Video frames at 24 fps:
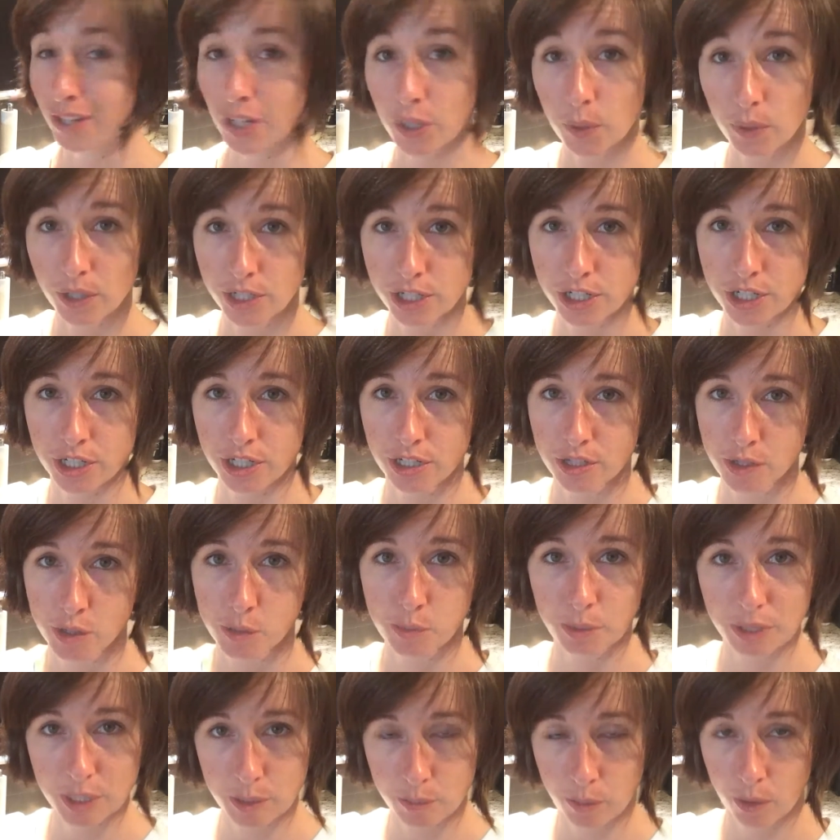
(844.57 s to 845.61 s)
any questions,
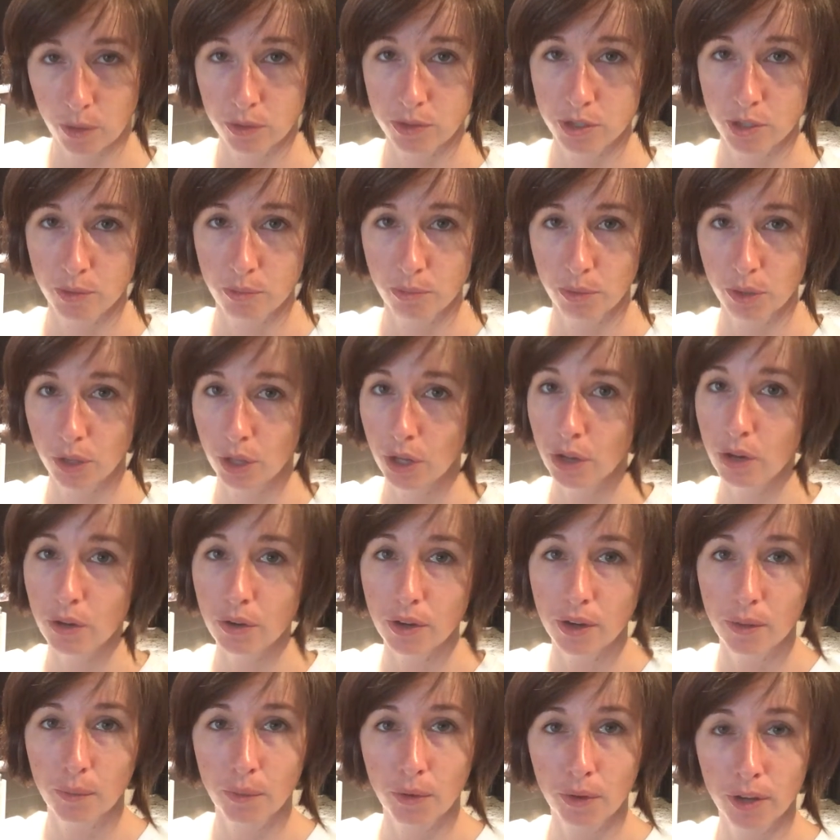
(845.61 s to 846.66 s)
please post them below
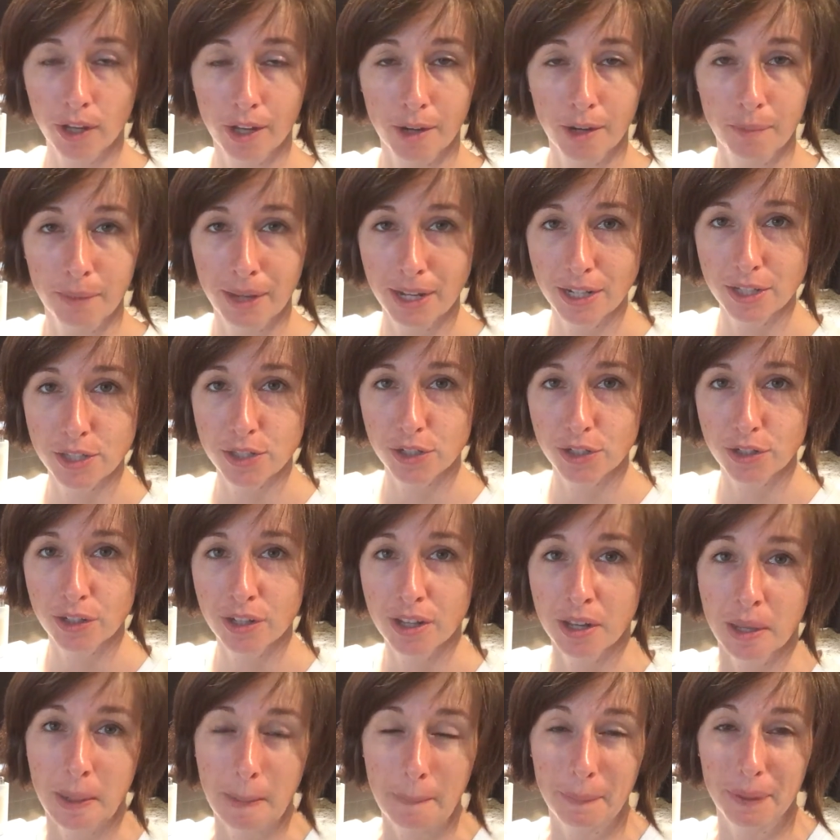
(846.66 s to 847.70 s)
and we'll get them answered.
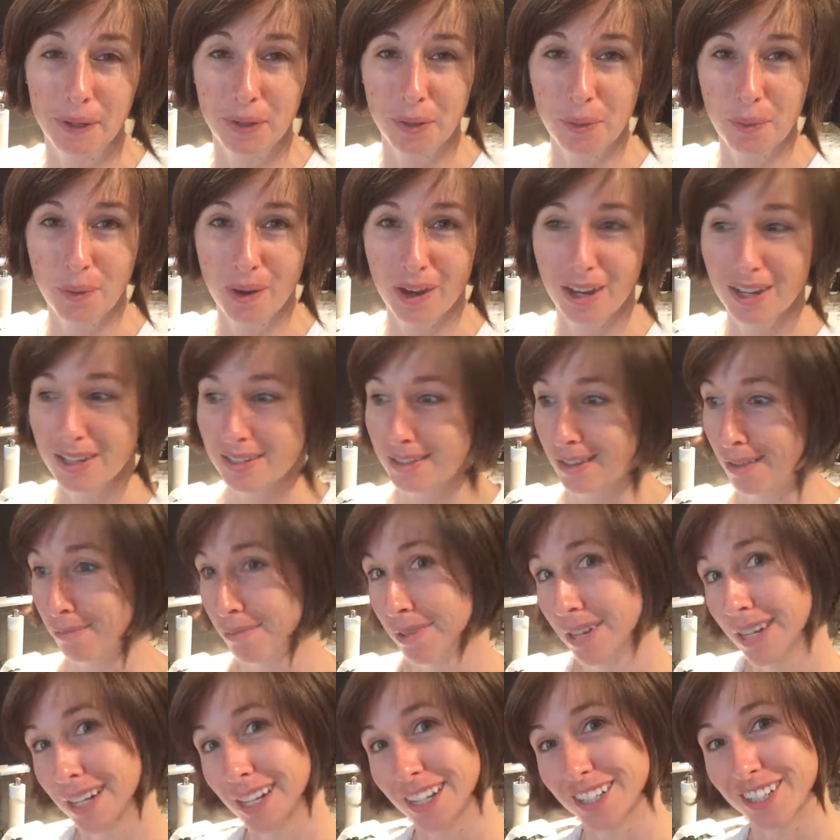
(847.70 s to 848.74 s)
But otherwise, I'm
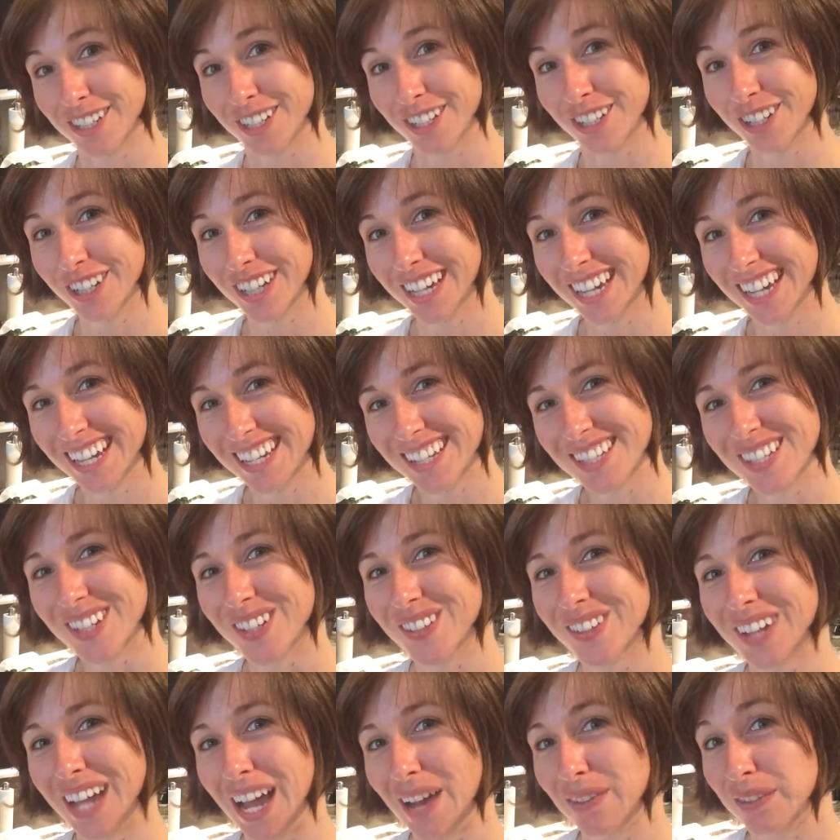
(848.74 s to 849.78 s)
going to get to cooking. So
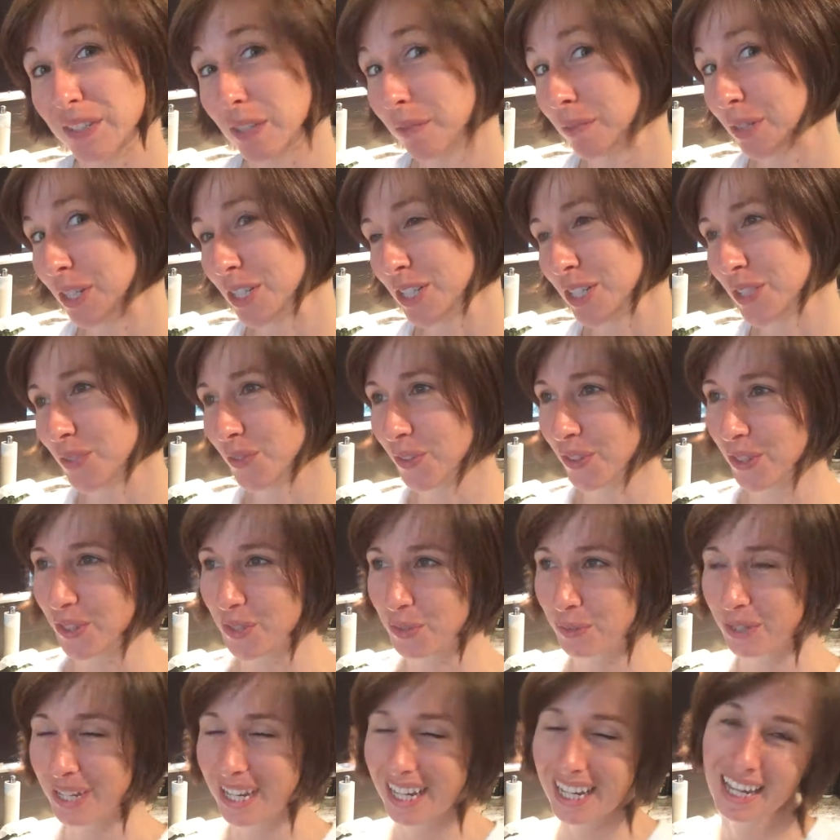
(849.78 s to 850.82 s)
we have some lunches for this
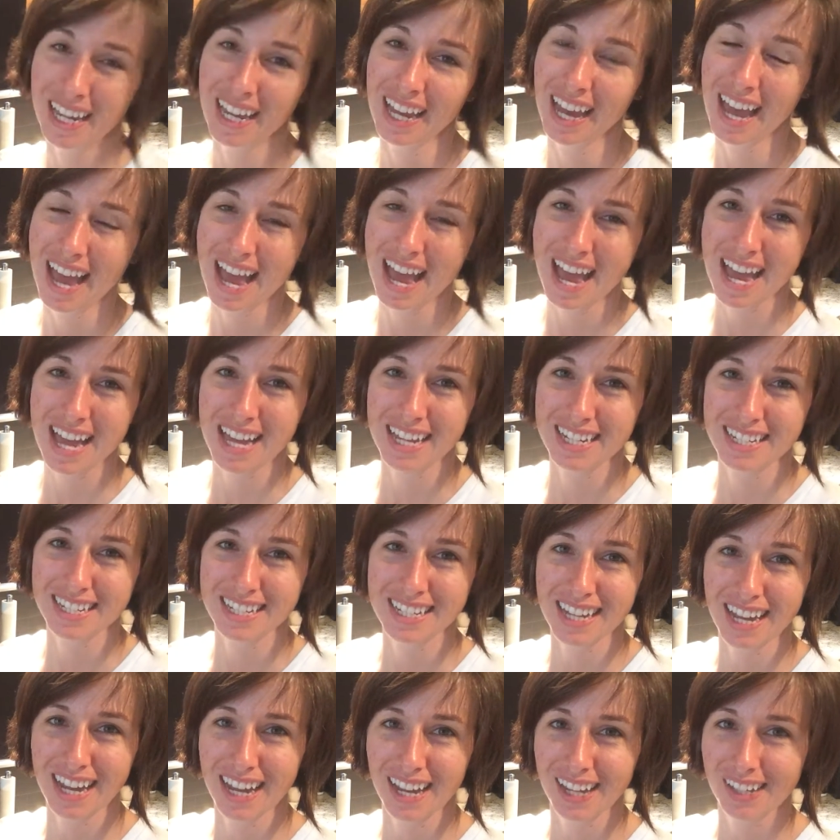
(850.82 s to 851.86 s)
week, and
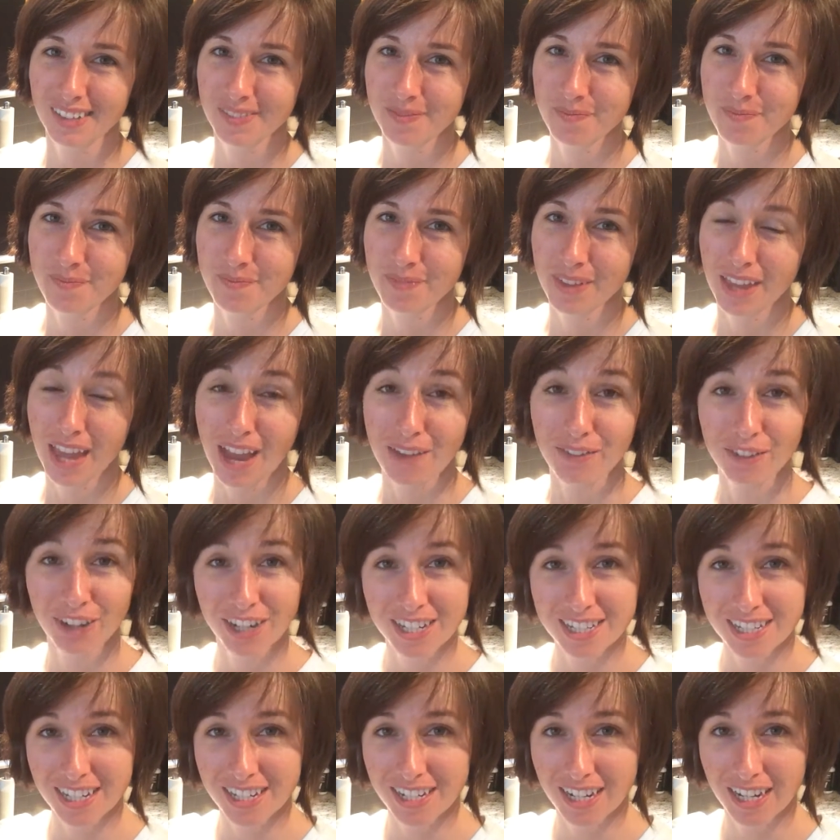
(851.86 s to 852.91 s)
have a
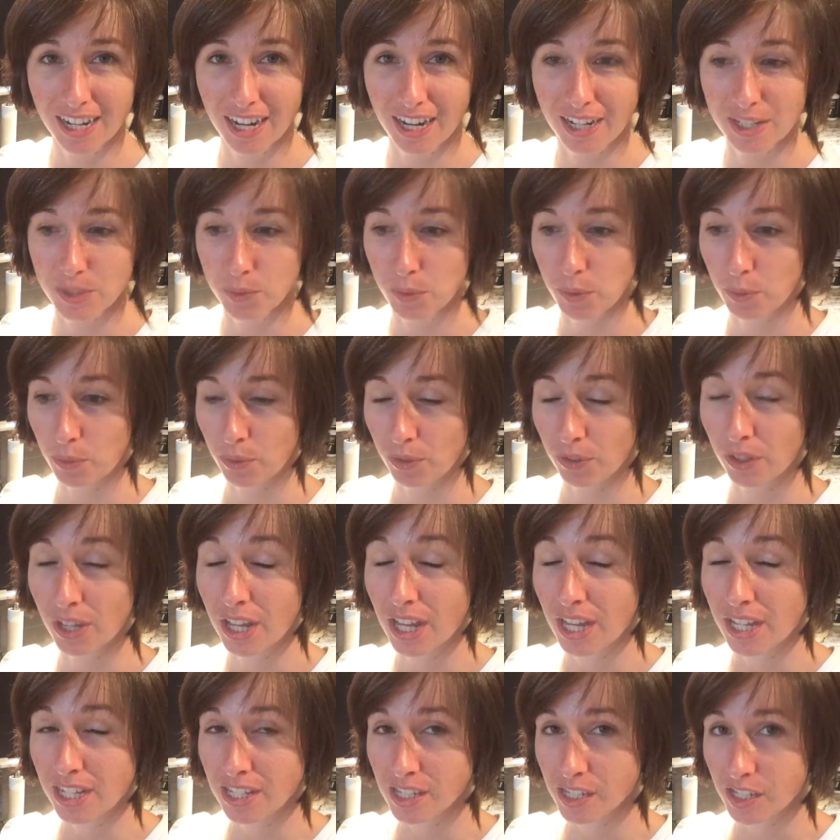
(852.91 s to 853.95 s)
great Sunday, guys. We will
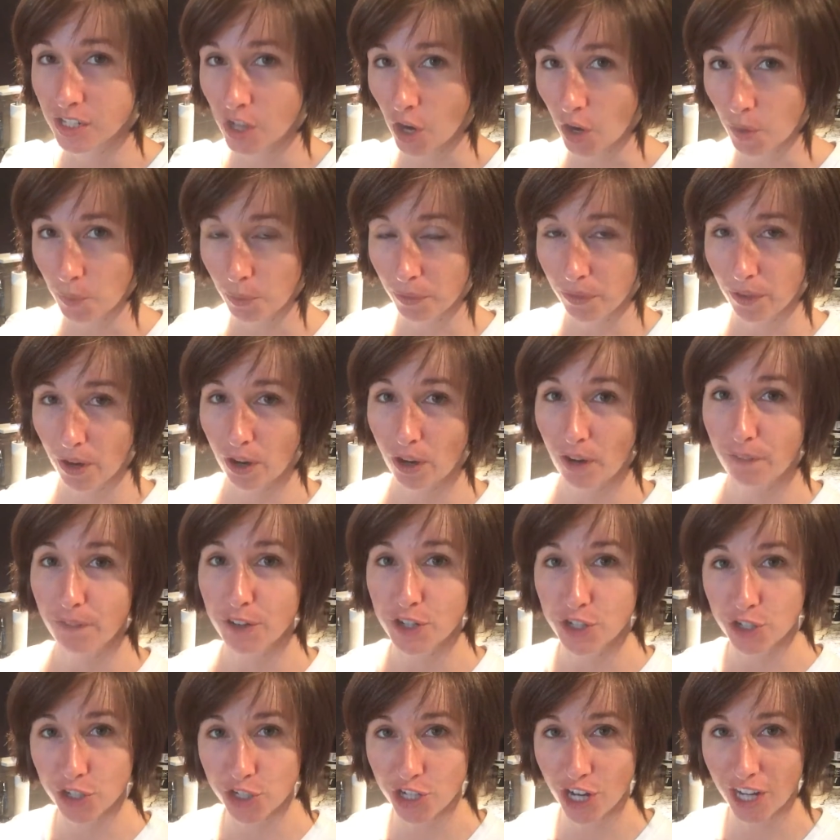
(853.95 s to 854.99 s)
start with our
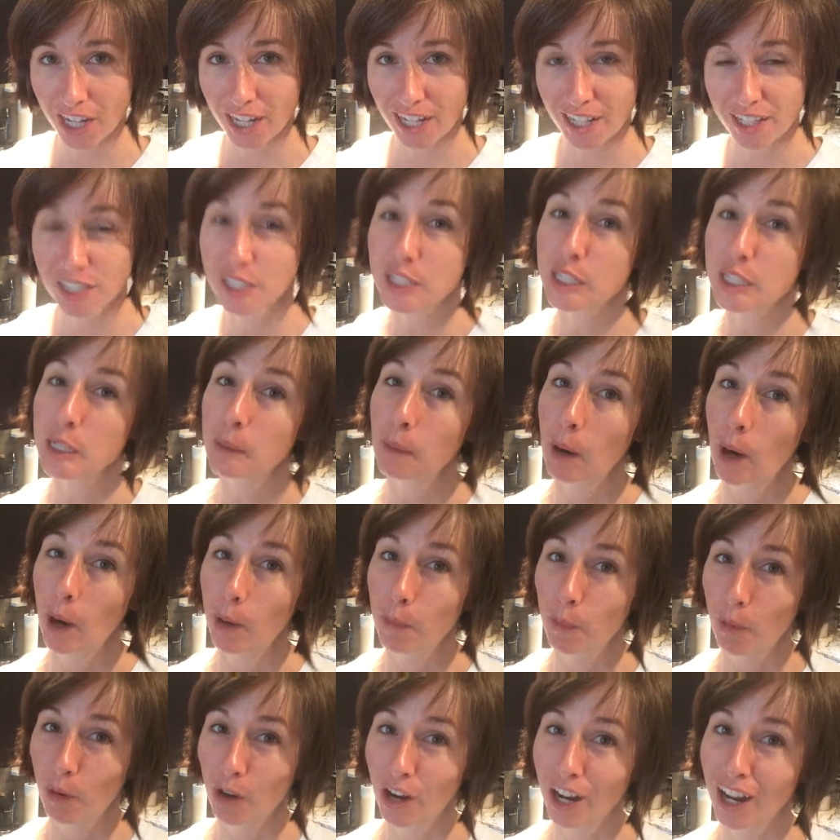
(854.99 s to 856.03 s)
official check-ins tomorrow
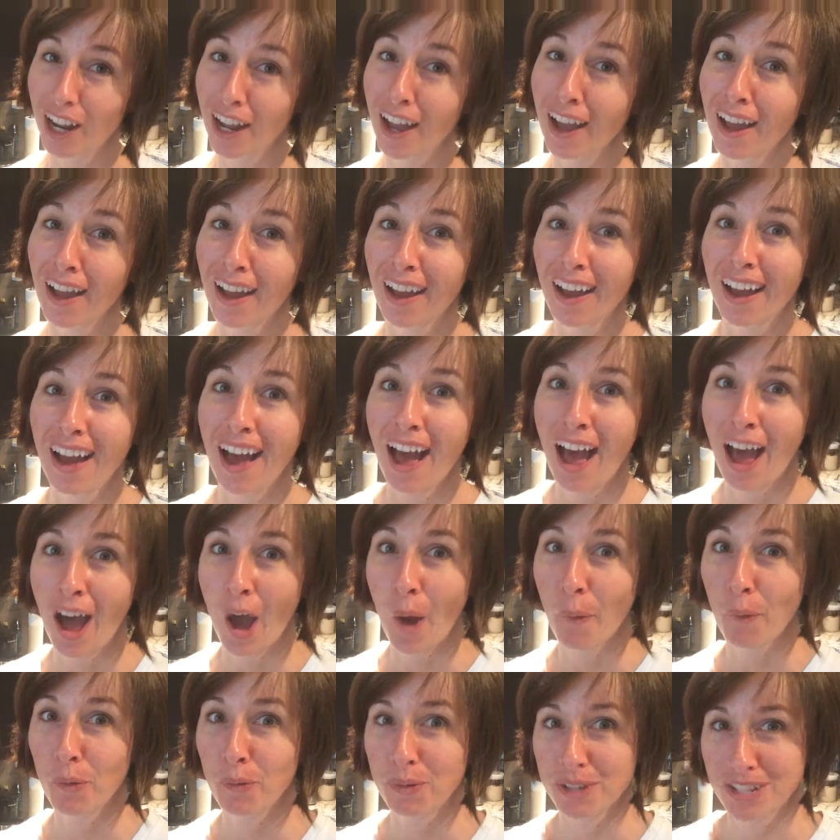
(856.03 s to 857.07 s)
morning
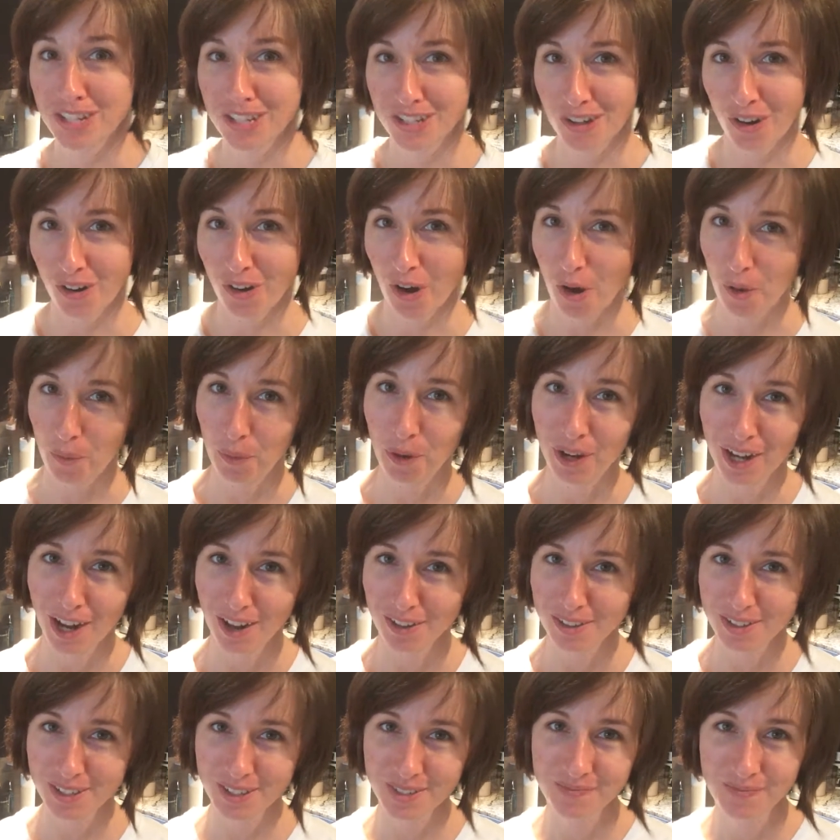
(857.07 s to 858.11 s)
when we start our
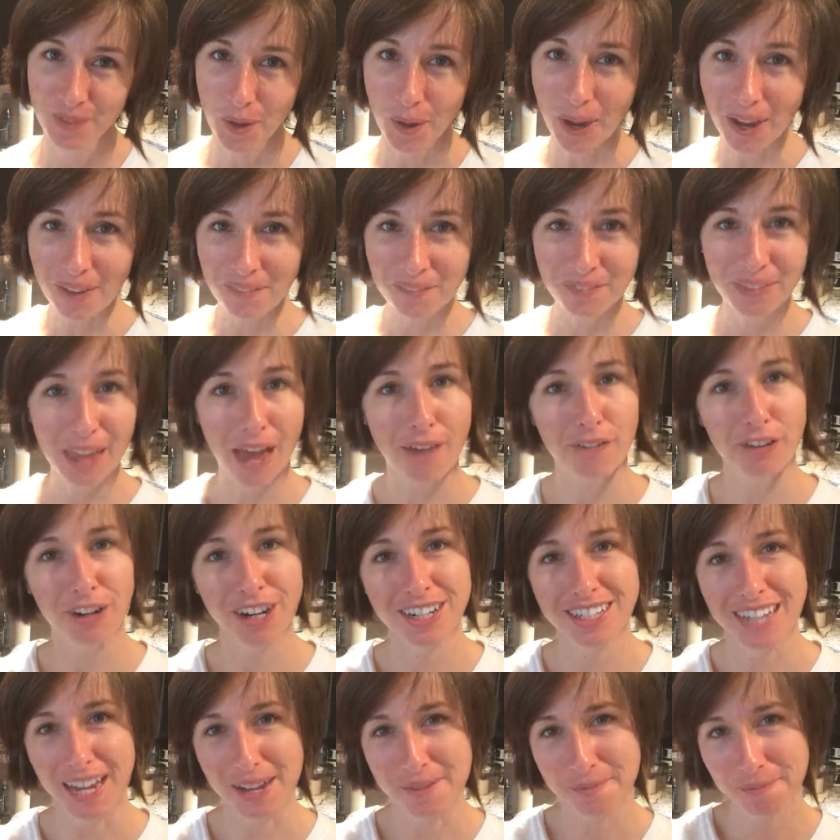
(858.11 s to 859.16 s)
workouts. Okay, have a
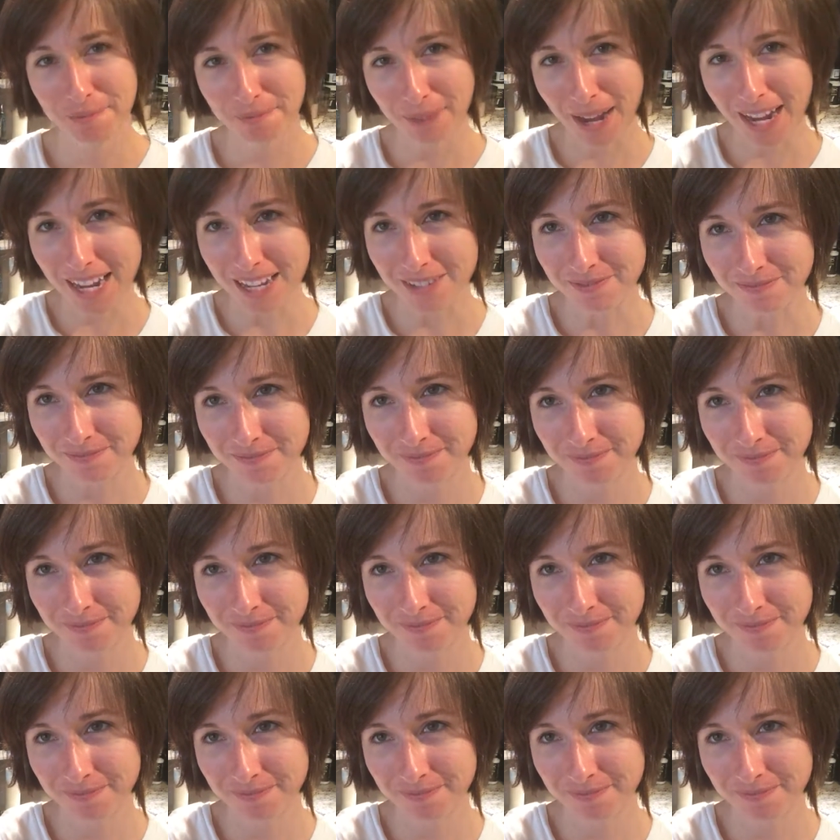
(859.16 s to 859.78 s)
great day. Bye.